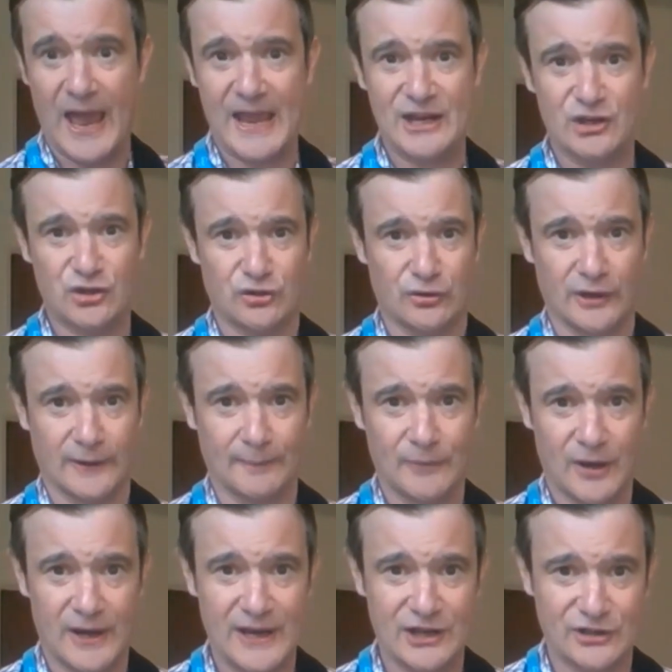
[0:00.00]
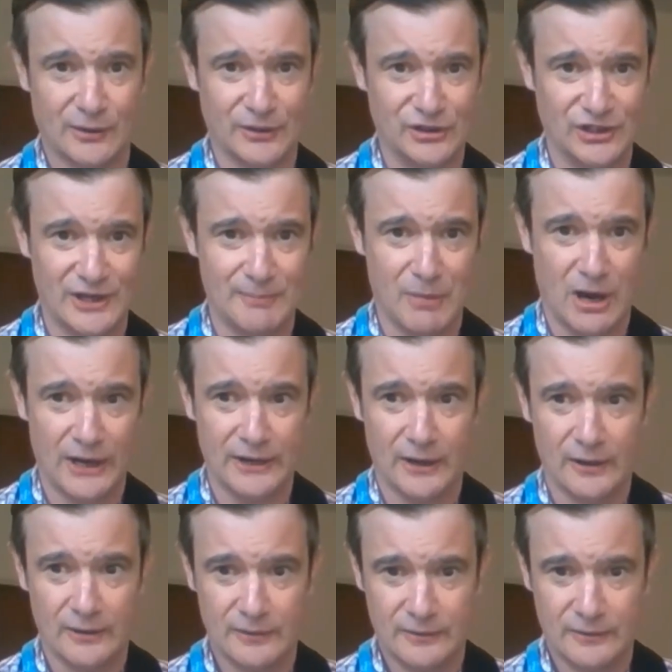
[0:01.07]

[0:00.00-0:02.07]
A string. And here's our D minor.